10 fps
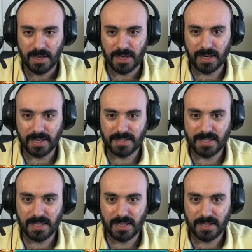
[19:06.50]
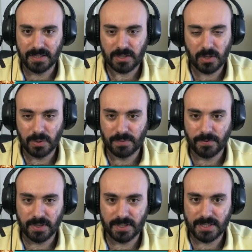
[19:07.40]
And I can see that he's going
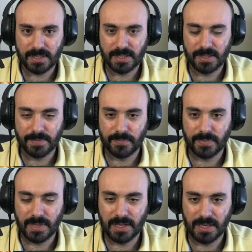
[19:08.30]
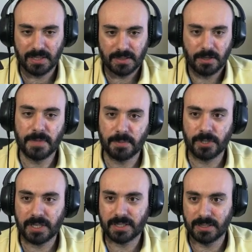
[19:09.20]
for this, and so I'm going to
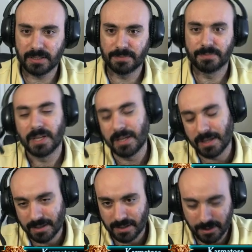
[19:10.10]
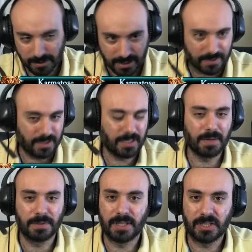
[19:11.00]
protect it a little. Okay, he
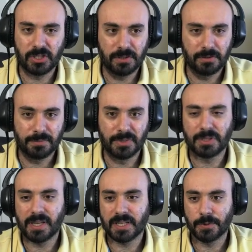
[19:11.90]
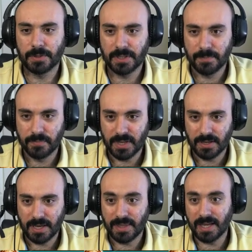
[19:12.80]
got rid of that shield most expertly.
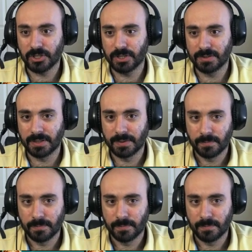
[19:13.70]
And that shield.